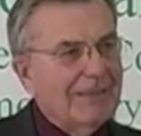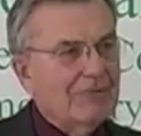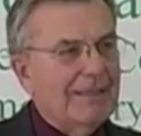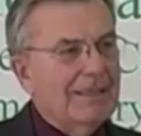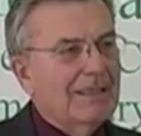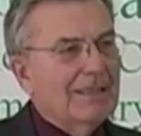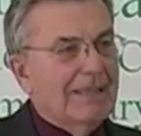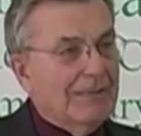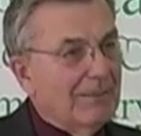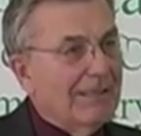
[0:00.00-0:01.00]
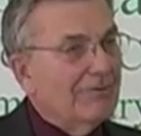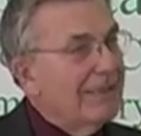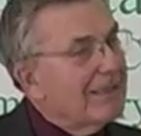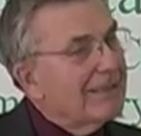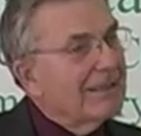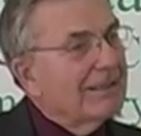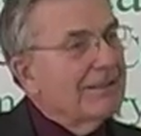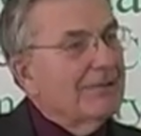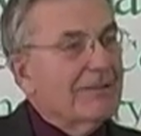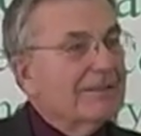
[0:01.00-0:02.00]
way. And by the way,
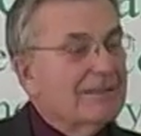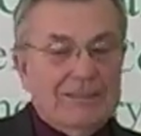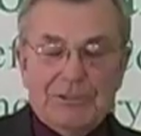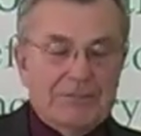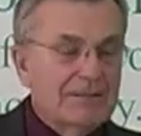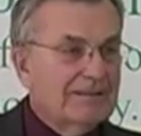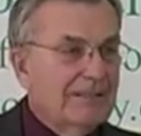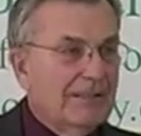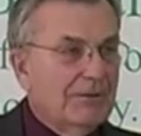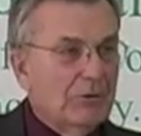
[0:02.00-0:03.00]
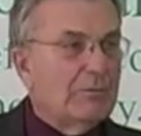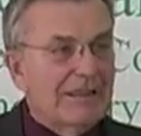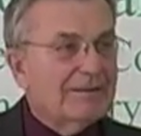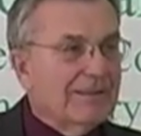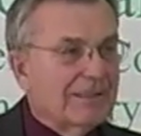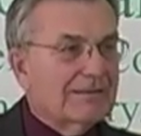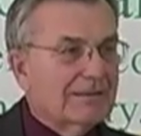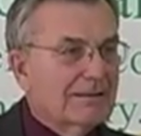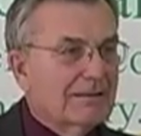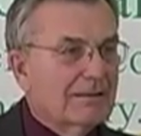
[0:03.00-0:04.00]
your constituency know about this.